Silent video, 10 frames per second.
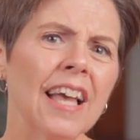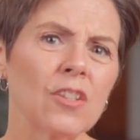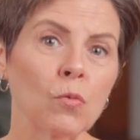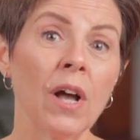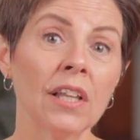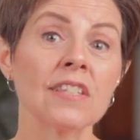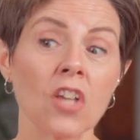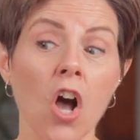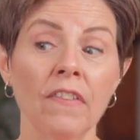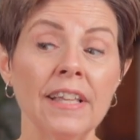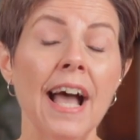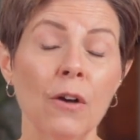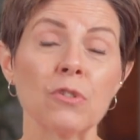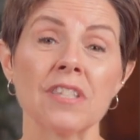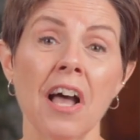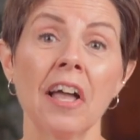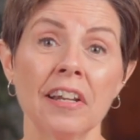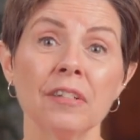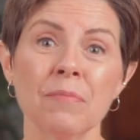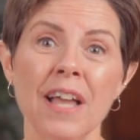as well as on the
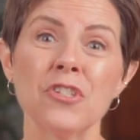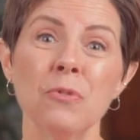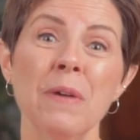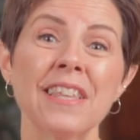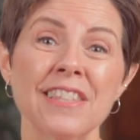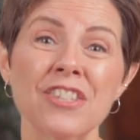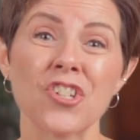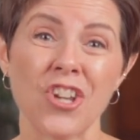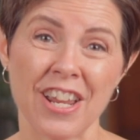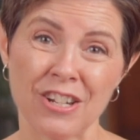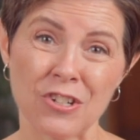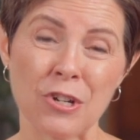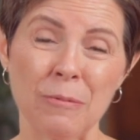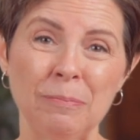outside as you make this change.